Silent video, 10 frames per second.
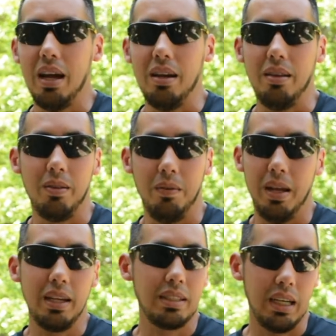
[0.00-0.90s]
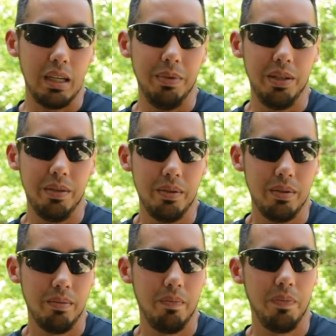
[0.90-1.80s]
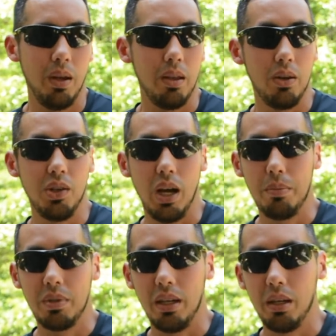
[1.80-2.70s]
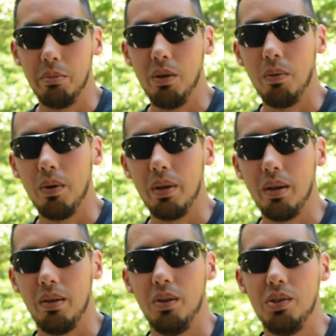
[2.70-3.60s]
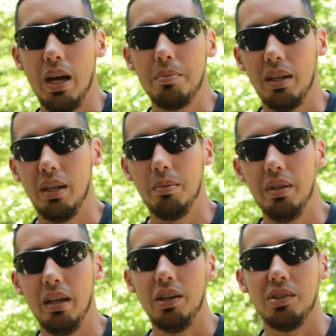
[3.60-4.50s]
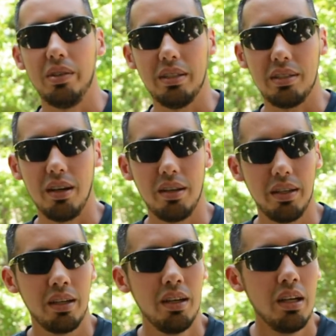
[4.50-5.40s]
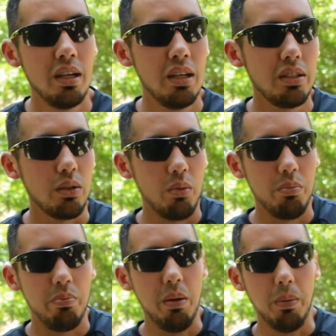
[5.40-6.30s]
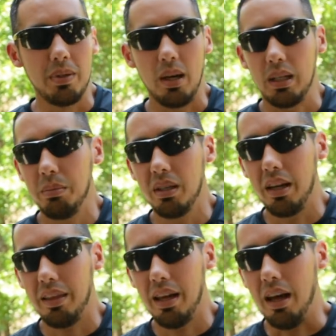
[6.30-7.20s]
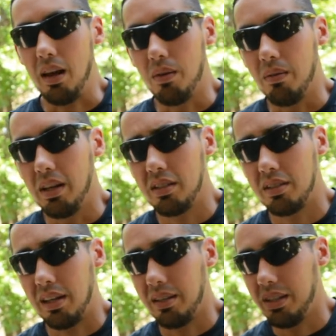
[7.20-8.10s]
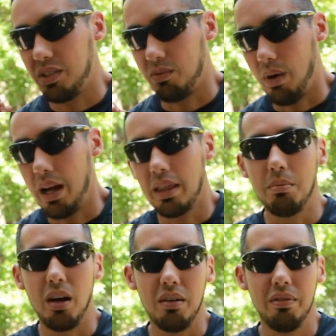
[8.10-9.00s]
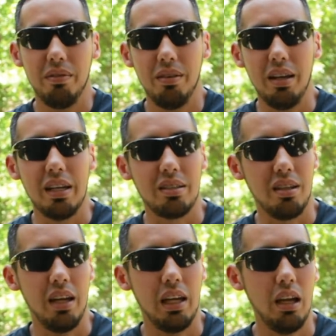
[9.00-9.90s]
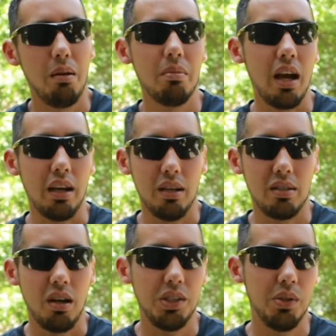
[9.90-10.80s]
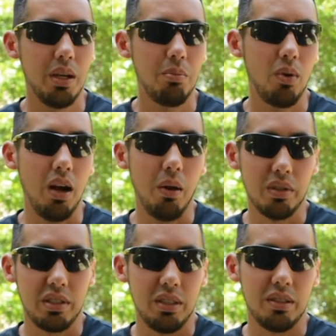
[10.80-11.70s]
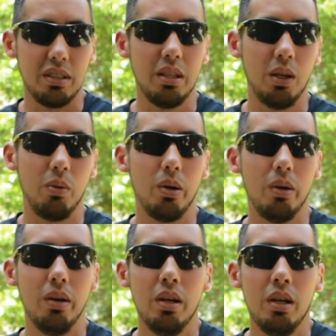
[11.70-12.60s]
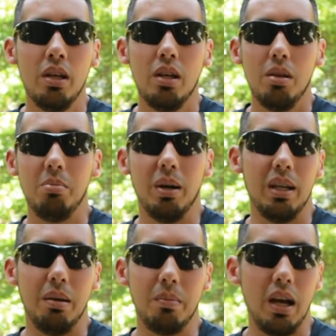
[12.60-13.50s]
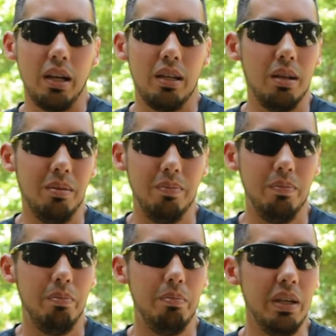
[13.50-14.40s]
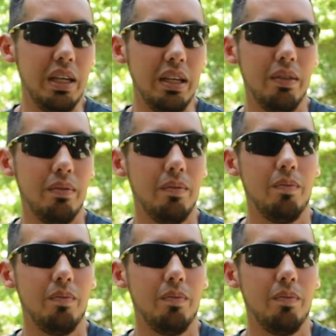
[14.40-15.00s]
got other things I could be doing other jobs I could be quoting, other jobs I could be actually installing. So when people talk to me like that, I don't necessarily just write them off as like, I'm not going to talk to you anymore. I will still send the quote, but I'm not going to be